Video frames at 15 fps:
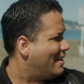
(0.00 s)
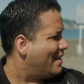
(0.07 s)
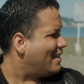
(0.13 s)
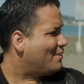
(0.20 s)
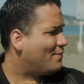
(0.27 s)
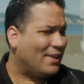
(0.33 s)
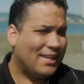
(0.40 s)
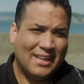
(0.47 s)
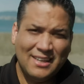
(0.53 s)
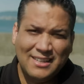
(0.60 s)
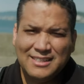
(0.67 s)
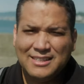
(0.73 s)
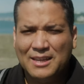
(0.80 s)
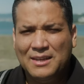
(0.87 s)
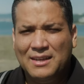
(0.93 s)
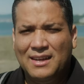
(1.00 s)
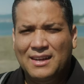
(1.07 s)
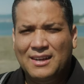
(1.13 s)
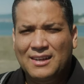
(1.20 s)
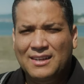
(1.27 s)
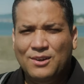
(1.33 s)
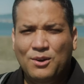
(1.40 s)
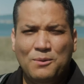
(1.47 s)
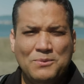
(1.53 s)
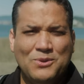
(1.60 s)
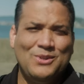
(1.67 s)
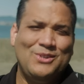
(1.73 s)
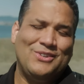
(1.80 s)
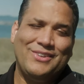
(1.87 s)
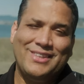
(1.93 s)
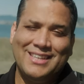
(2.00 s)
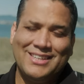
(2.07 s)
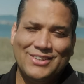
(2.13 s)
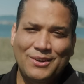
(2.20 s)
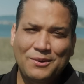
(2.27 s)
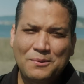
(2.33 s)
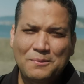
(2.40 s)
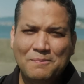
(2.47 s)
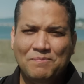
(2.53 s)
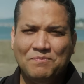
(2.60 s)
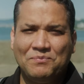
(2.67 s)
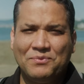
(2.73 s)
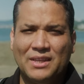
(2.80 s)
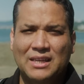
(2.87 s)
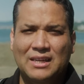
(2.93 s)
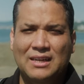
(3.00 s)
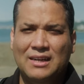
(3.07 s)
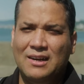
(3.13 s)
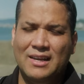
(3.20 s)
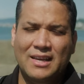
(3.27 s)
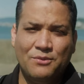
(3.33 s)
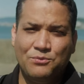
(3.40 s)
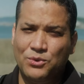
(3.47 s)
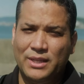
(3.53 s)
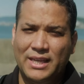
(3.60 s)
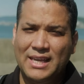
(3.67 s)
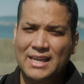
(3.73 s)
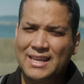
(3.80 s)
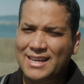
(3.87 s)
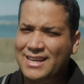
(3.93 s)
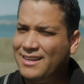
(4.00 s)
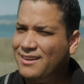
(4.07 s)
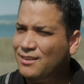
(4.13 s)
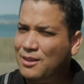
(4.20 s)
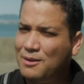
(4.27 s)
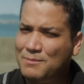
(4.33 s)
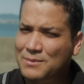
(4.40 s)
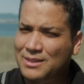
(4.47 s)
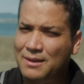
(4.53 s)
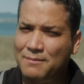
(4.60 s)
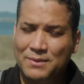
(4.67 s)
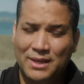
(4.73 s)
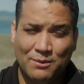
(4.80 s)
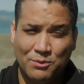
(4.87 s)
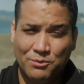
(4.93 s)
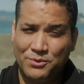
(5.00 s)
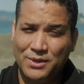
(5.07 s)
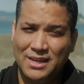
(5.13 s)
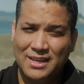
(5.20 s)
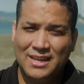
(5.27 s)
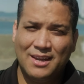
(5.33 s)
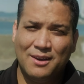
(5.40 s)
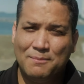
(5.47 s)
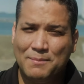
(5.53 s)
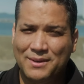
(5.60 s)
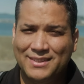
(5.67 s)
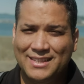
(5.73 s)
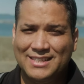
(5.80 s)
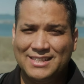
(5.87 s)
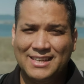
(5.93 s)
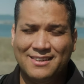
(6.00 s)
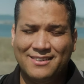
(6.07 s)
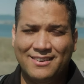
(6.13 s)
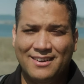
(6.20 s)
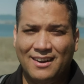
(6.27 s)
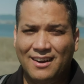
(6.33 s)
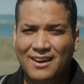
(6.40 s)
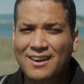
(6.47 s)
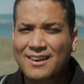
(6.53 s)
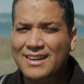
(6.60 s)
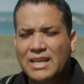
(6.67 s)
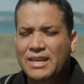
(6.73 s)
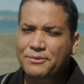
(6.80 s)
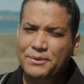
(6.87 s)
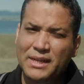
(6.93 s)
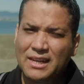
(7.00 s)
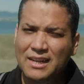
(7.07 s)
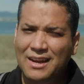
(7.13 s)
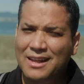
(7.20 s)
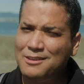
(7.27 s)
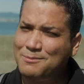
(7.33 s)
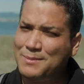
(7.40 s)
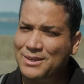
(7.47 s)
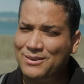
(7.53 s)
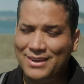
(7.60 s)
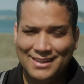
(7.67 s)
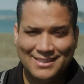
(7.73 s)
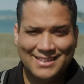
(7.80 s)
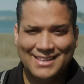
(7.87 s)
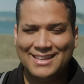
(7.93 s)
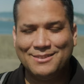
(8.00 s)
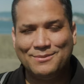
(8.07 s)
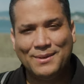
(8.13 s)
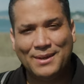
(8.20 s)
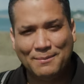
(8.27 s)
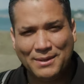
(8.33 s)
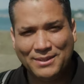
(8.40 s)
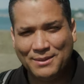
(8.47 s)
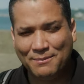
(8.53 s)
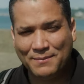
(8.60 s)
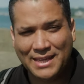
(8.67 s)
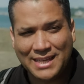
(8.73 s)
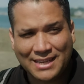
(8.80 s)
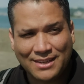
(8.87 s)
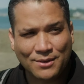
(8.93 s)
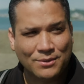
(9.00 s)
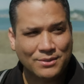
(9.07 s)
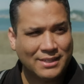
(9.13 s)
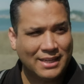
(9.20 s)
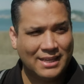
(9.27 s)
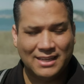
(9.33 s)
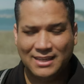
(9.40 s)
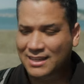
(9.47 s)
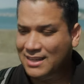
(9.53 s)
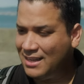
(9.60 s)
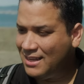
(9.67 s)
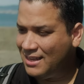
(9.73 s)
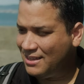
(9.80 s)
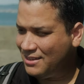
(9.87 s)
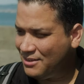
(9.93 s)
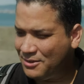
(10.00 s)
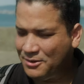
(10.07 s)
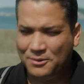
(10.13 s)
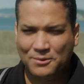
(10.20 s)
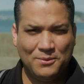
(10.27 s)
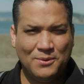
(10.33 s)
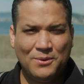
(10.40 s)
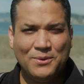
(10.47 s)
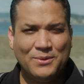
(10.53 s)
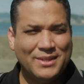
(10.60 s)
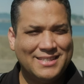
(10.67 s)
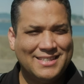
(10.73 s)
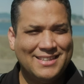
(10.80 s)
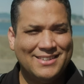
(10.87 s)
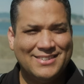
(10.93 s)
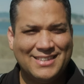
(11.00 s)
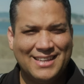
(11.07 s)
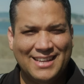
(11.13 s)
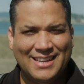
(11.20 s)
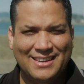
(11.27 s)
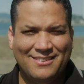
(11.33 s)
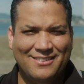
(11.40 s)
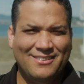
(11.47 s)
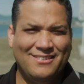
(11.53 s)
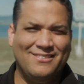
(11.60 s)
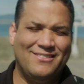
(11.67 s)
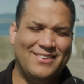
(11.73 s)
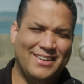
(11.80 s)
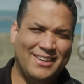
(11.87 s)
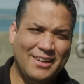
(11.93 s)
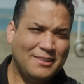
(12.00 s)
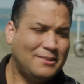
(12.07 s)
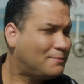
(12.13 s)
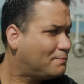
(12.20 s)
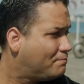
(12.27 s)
Anyway guys, I hope you enjoyed the show. If you did, hit a thumbs up. That would really help out the channel a lot. It really lets me know how you guys feel about the videos and, you know, all the stills and whatnot.